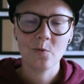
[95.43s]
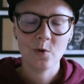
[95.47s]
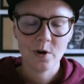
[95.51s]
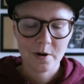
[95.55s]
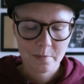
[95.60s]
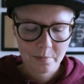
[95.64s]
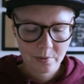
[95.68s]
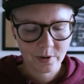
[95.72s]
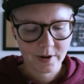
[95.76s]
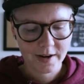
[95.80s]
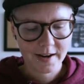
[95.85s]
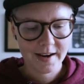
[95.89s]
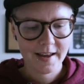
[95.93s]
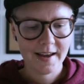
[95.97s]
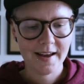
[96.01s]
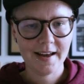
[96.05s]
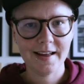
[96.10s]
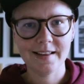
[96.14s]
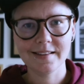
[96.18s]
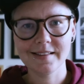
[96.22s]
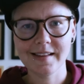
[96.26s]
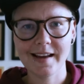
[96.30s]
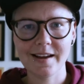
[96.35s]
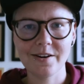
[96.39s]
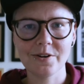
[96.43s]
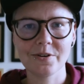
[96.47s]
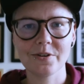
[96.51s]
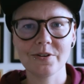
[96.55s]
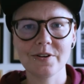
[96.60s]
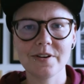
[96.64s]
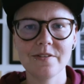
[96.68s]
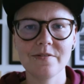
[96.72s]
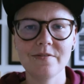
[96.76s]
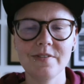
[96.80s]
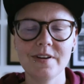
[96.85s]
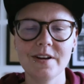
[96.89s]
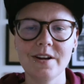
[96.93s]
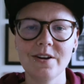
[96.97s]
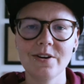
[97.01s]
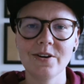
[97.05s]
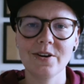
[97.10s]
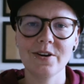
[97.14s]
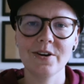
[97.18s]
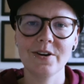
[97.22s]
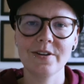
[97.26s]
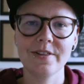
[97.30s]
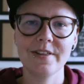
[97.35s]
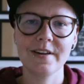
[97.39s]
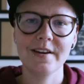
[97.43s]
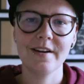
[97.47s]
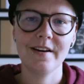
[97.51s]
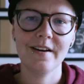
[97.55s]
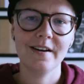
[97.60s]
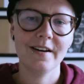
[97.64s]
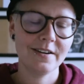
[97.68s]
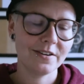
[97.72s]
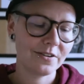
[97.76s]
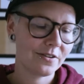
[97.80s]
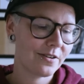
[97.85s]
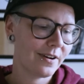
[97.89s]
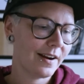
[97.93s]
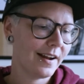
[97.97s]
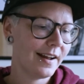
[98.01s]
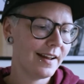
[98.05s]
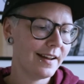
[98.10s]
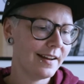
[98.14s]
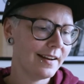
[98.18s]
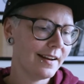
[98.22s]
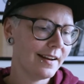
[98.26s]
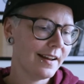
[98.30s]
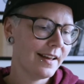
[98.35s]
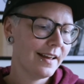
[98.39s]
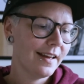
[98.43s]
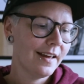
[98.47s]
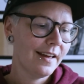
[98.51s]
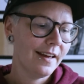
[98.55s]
want to point out later on in the video that aren't great.